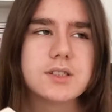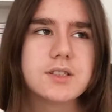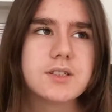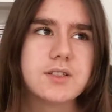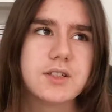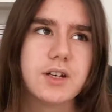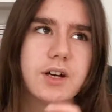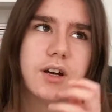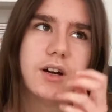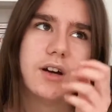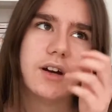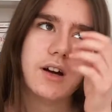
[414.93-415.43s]

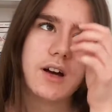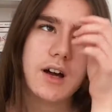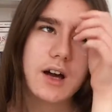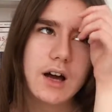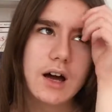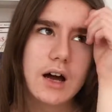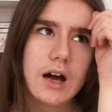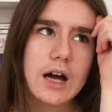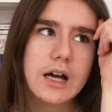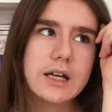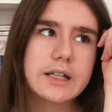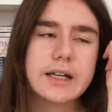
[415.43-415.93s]
So
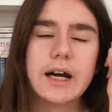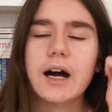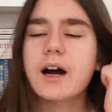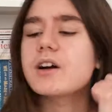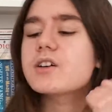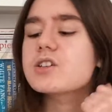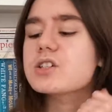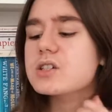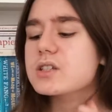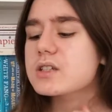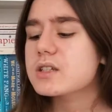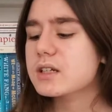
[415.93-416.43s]
yeah,
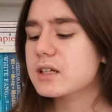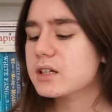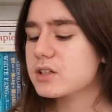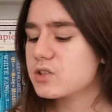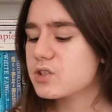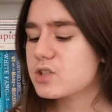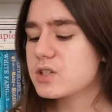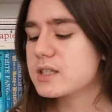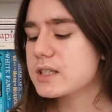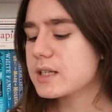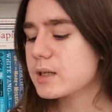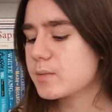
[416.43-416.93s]
it
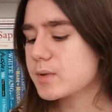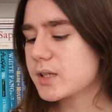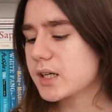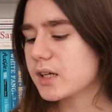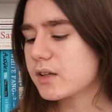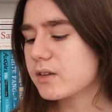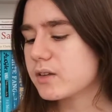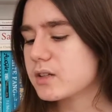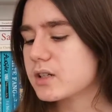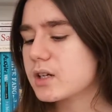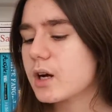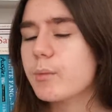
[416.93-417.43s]
just seems
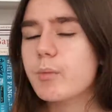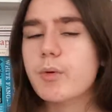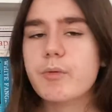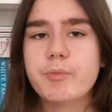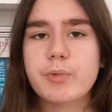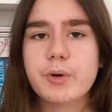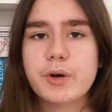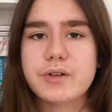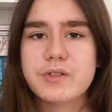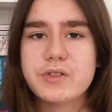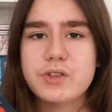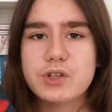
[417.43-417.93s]
like the type of
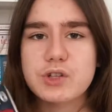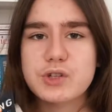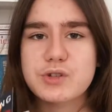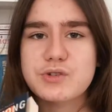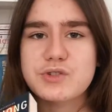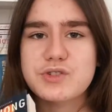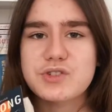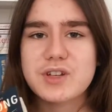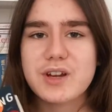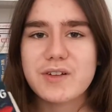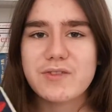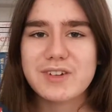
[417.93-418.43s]
book that you
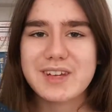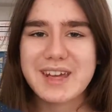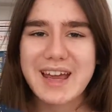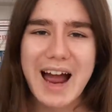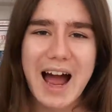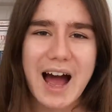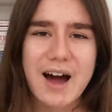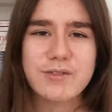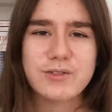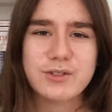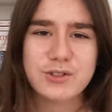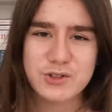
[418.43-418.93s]
should definitely
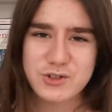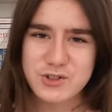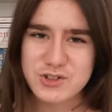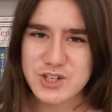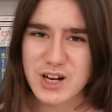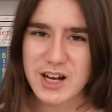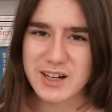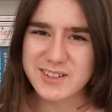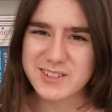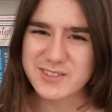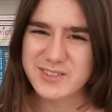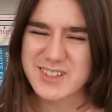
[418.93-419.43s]
have on your
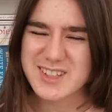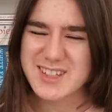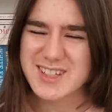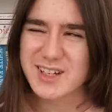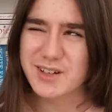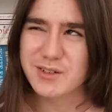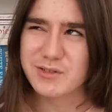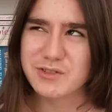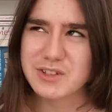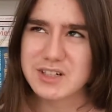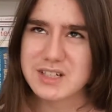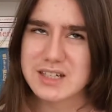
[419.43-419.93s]
shelf instead
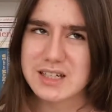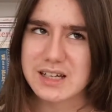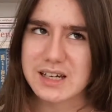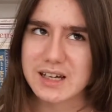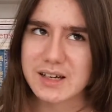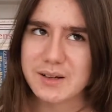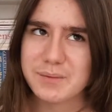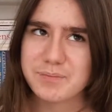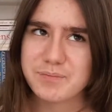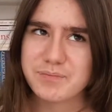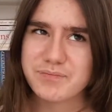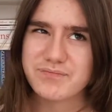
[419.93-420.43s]
of reading
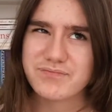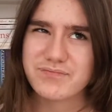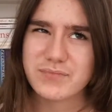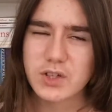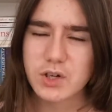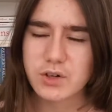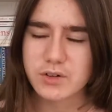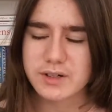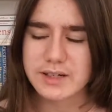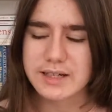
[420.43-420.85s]
it on a